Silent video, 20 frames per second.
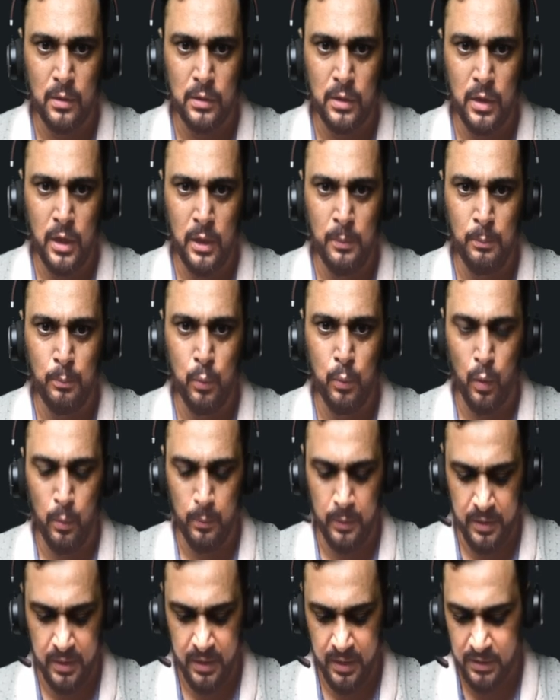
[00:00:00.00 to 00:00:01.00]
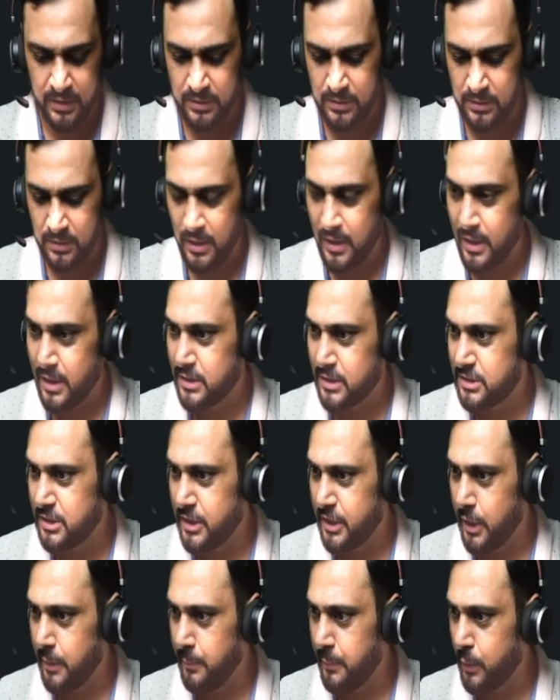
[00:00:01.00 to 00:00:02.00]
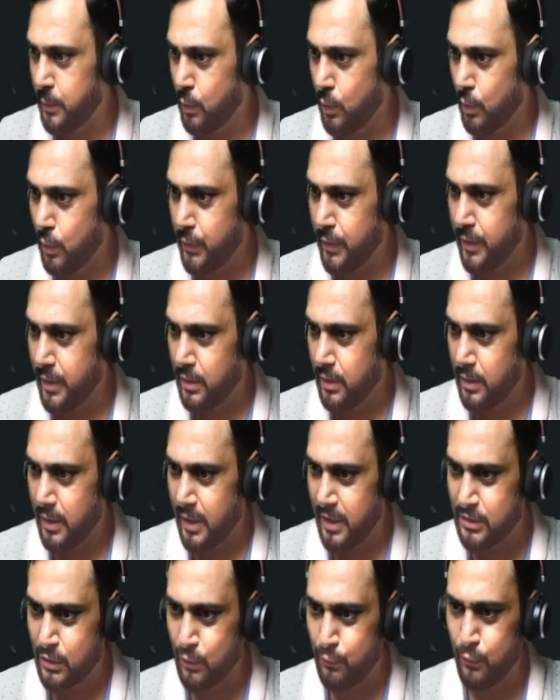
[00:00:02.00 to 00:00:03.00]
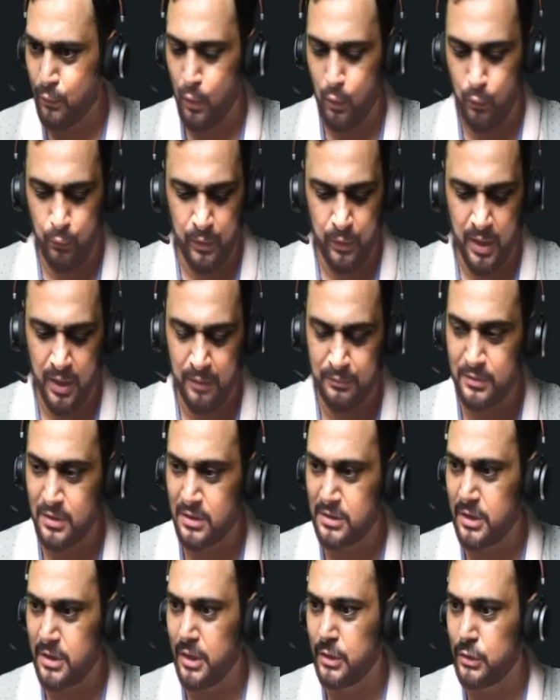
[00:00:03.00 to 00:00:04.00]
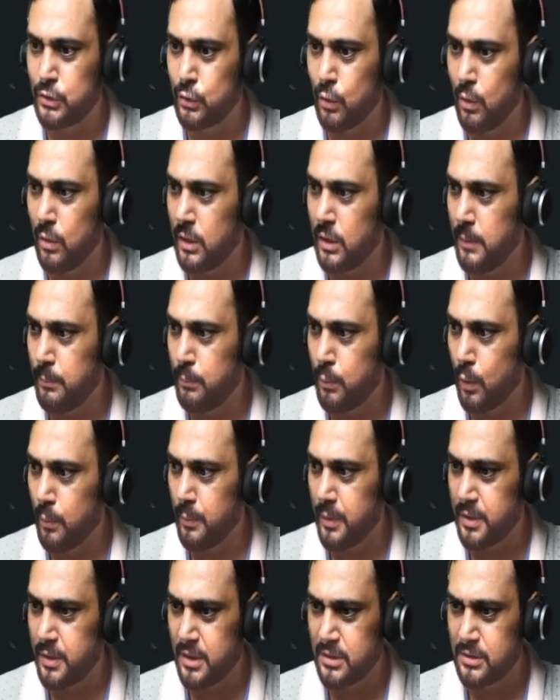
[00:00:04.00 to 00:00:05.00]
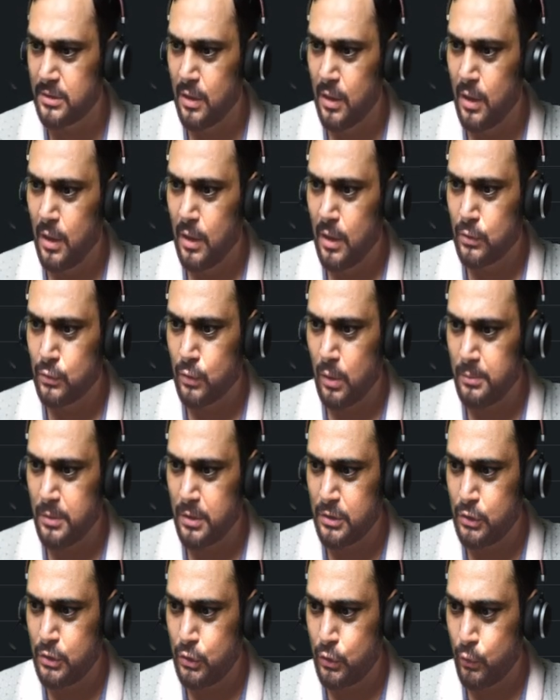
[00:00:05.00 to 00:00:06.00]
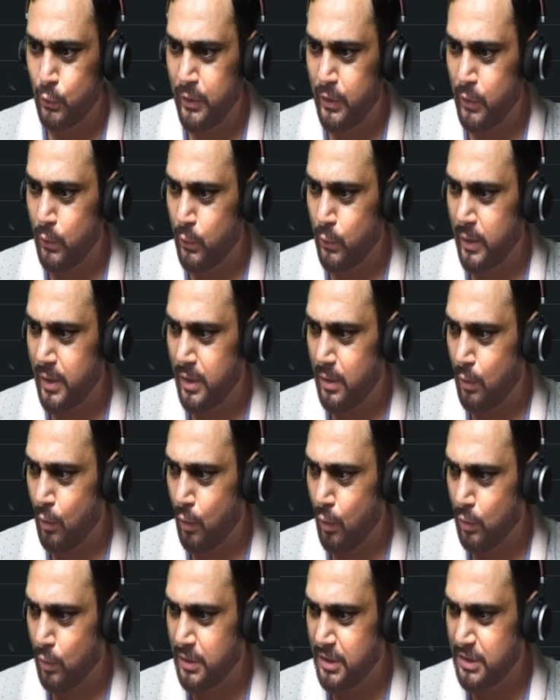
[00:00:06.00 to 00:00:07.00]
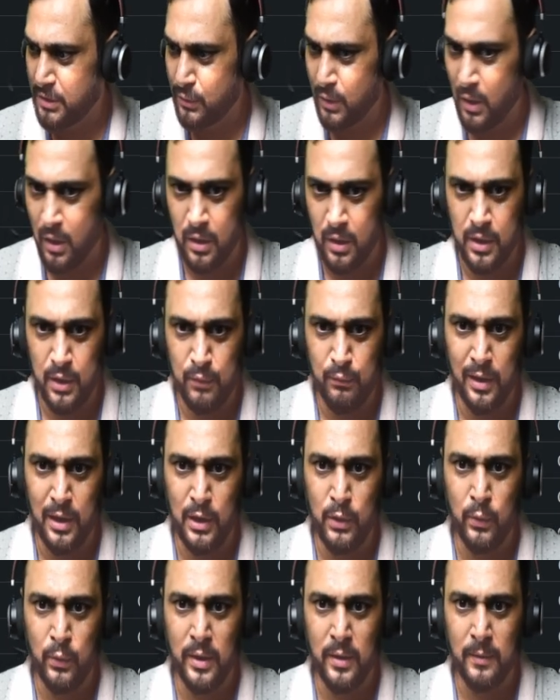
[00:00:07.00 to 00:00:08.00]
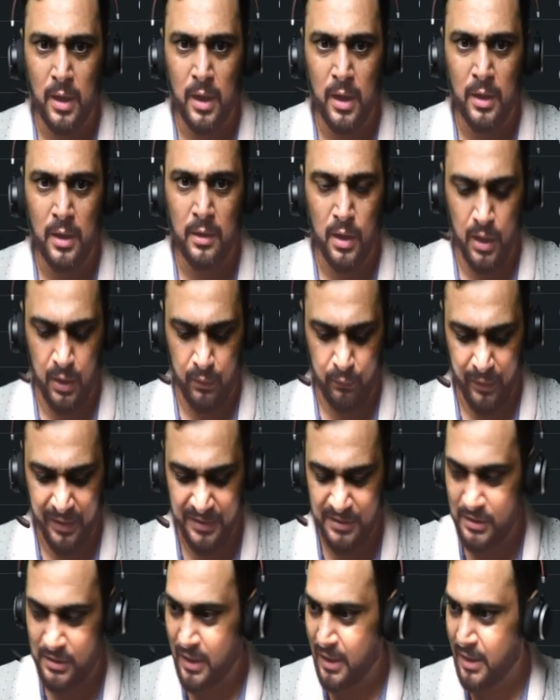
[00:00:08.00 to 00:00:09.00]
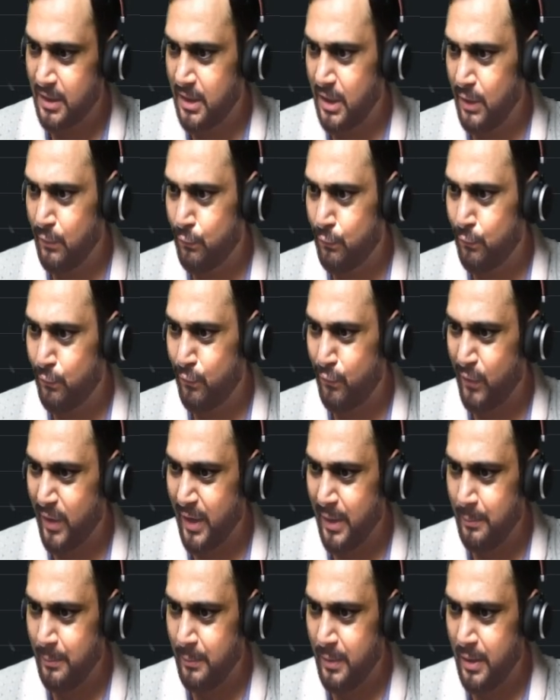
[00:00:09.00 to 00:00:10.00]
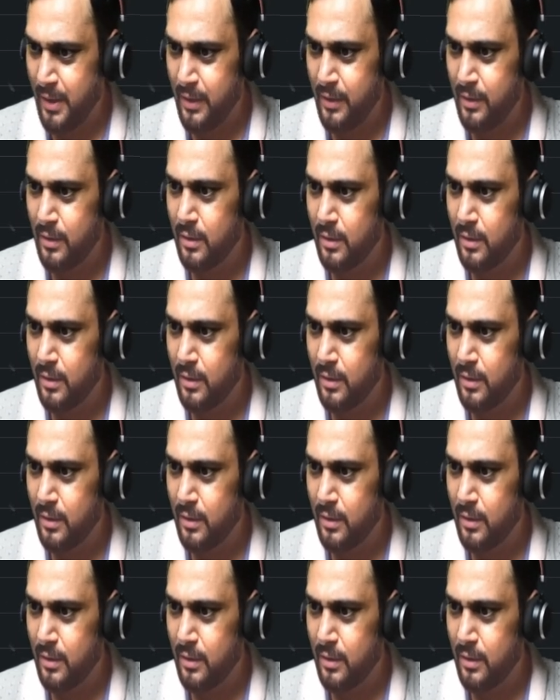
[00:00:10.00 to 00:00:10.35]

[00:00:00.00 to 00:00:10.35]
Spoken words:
In Prometheus HTTP code here, as of now, we have just installed the Prometheus. So I'm just showing you here. All these are the value here. And if I check the 5 minute,